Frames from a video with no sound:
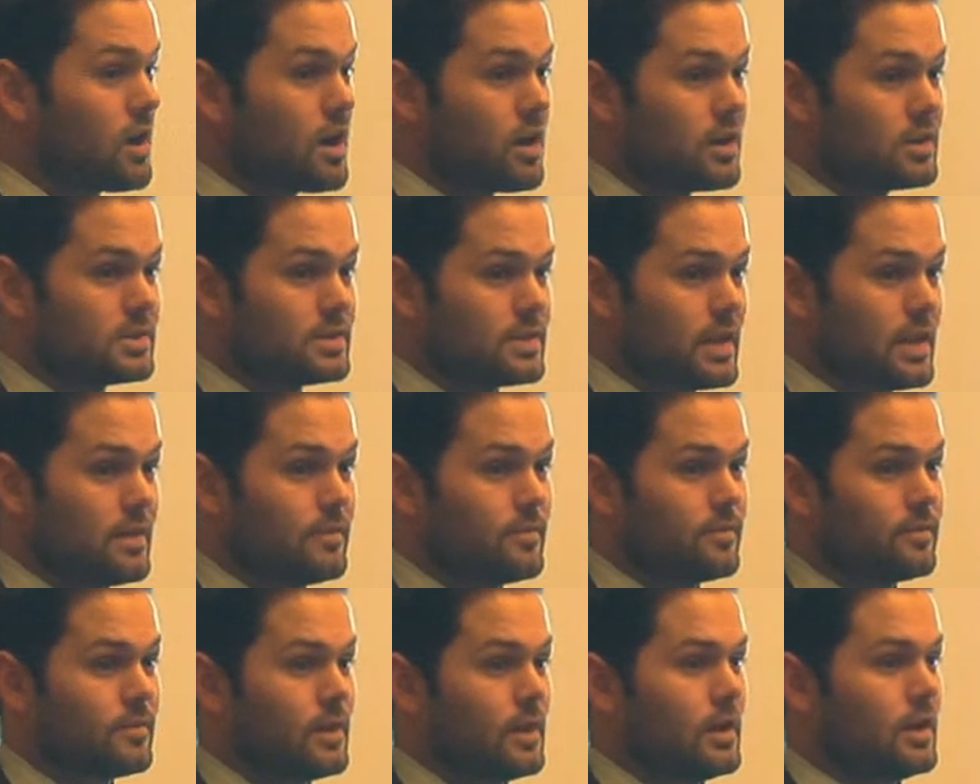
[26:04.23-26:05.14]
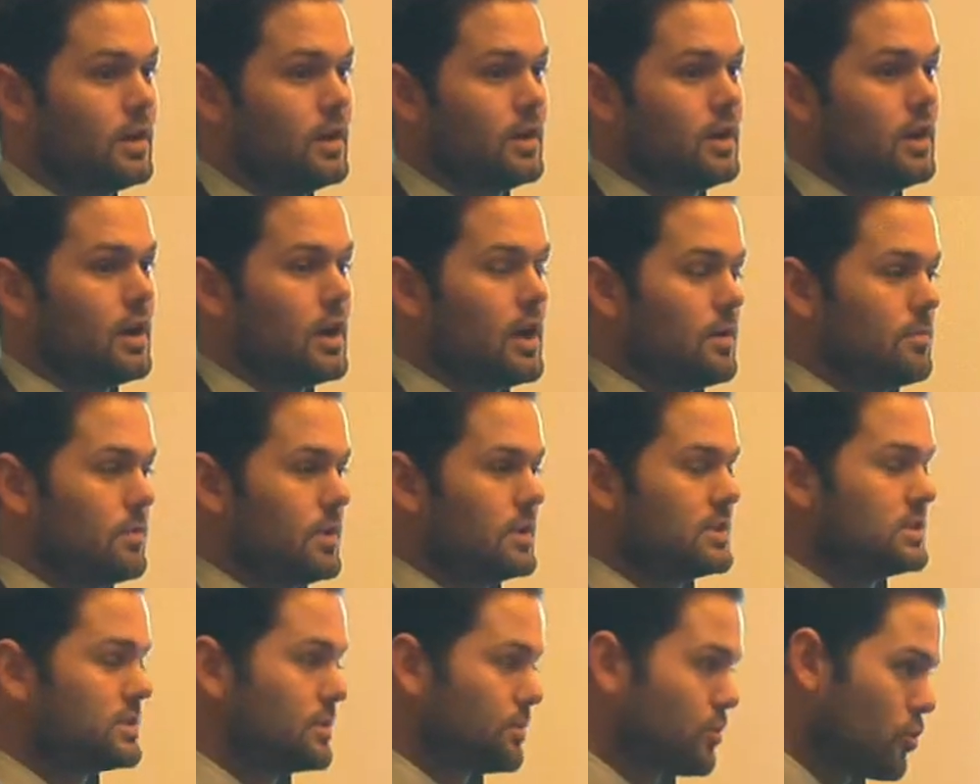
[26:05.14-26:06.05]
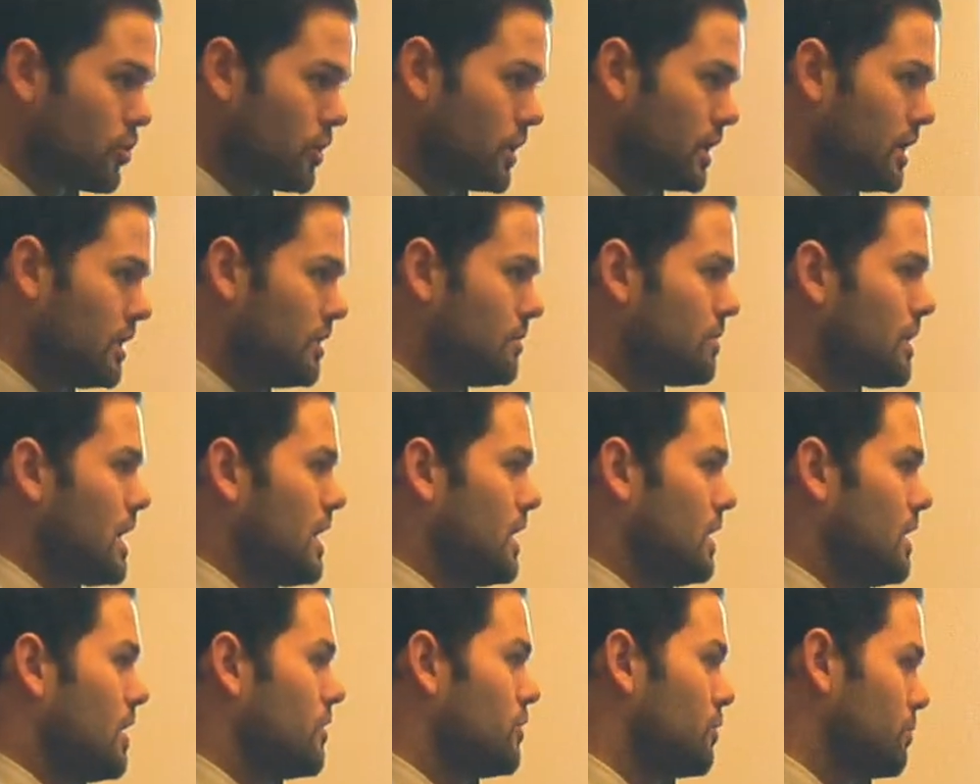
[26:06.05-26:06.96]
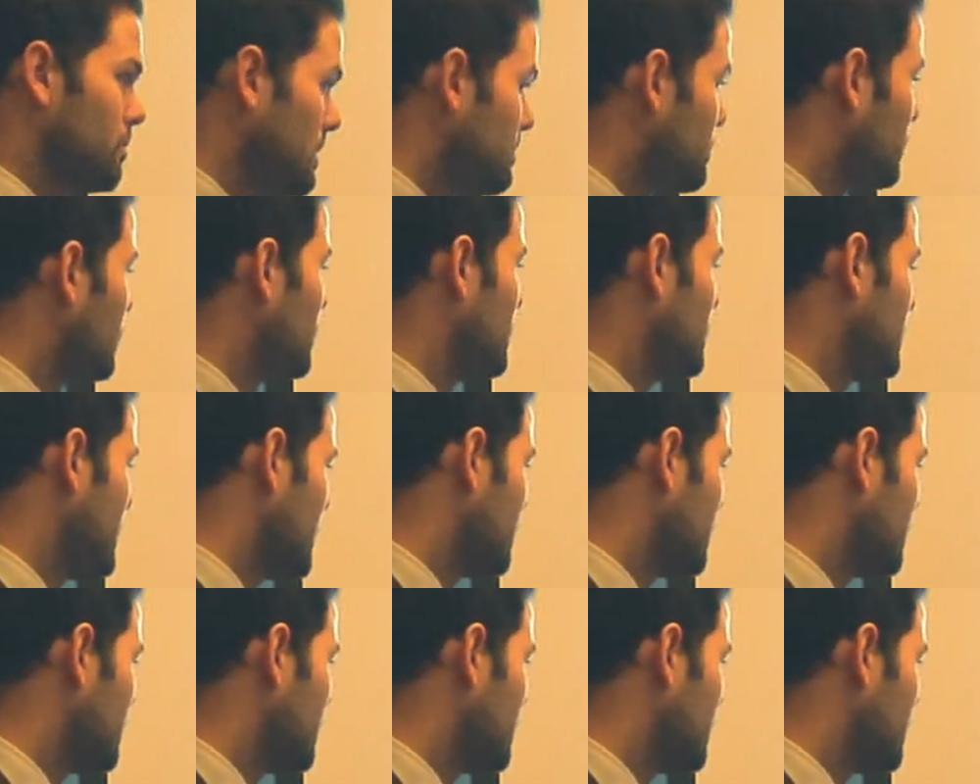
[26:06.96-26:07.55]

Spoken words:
are is safe and supported by other people in